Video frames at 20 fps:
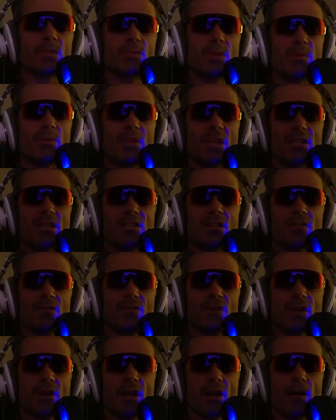that's it for
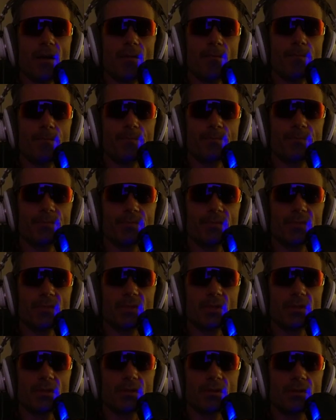now.
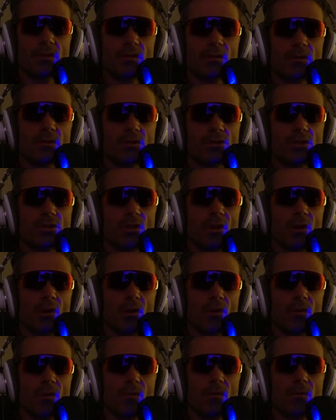
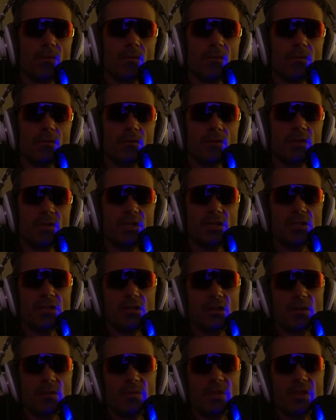So this is
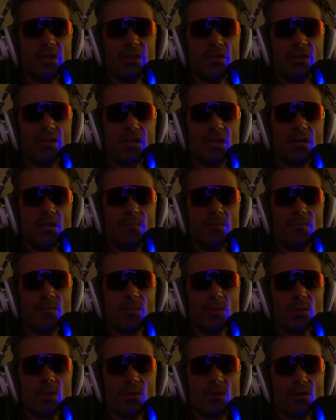going to be the theme
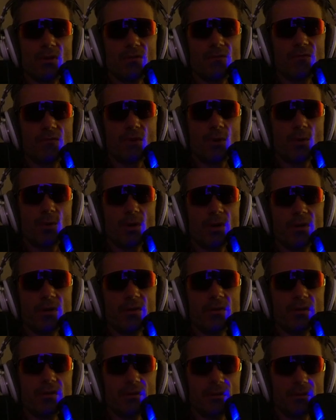going forward.
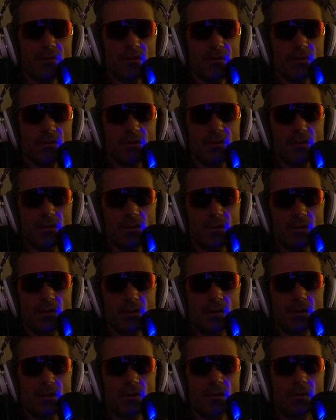
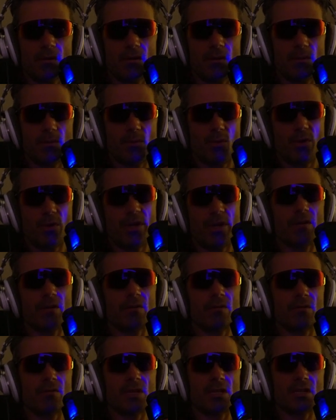The point, the
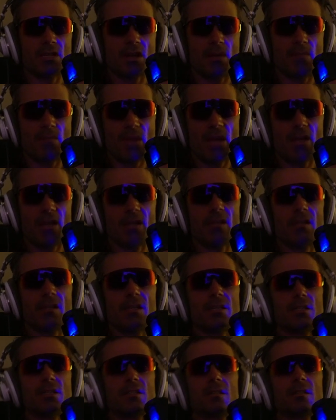reason I'm making this,